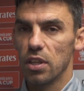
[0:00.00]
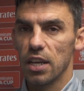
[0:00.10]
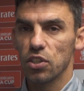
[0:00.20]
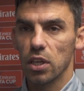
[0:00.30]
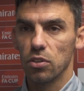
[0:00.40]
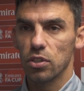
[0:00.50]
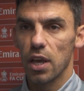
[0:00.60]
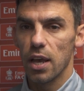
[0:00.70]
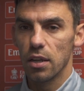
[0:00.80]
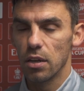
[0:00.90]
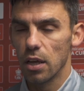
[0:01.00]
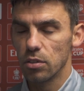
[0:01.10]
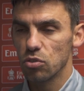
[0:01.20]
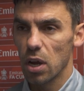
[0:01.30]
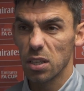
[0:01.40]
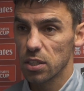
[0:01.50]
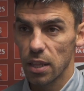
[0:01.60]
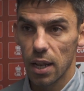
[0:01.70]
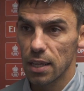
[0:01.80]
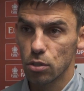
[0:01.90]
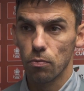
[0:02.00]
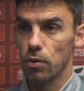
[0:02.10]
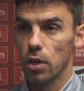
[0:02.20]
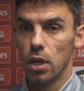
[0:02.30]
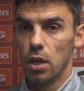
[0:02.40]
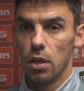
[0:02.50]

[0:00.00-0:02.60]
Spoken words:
their skill set and trying to set the lads up for